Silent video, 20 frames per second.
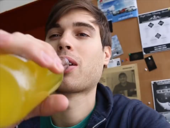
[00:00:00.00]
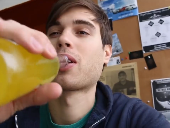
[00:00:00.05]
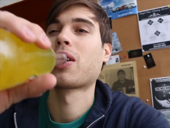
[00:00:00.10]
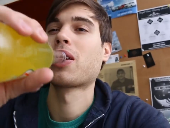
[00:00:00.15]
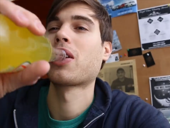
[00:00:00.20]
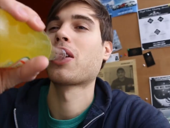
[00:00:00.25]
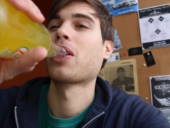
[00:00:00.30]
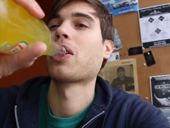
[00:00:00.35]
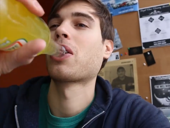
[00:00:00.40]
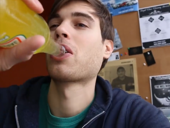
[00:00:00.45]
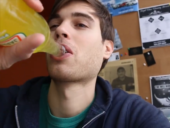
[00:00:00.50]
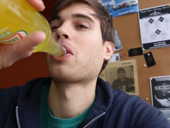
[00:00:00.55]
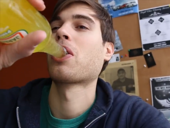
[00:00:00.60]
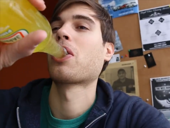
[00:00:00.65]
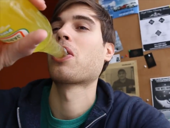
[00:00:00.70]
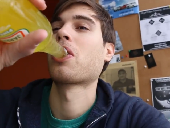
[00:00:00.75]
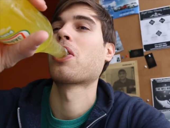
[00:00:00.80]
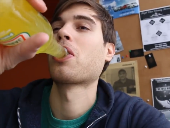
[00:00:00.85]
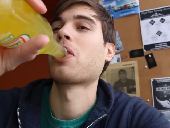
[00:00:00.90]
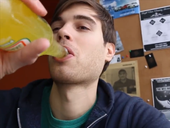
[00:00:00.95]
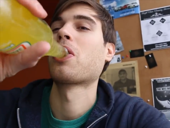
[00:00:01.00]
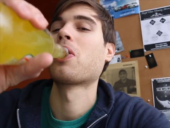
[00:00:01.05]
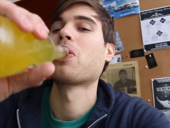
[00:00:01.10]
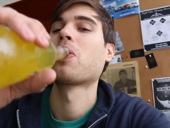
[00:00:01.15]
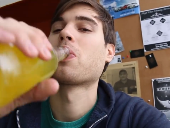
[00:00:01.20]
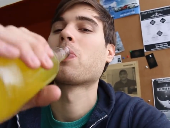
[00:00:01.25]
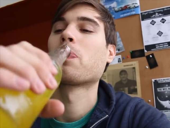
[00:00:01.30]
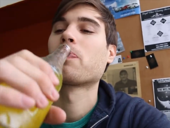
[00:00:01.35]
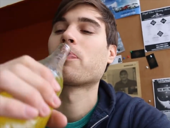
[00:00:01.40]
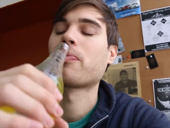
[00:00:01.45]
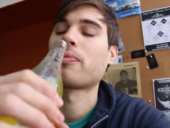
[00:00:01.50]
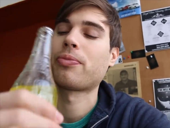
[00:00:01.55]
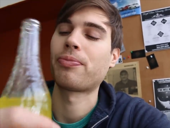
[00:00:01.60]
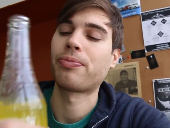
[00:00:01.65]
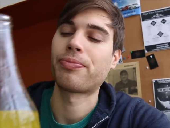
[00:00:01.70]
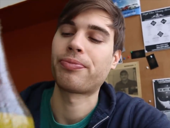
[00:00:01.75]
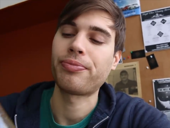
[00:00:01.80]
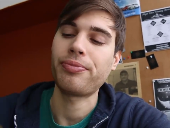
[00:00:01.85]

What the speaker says: Nobody speaks.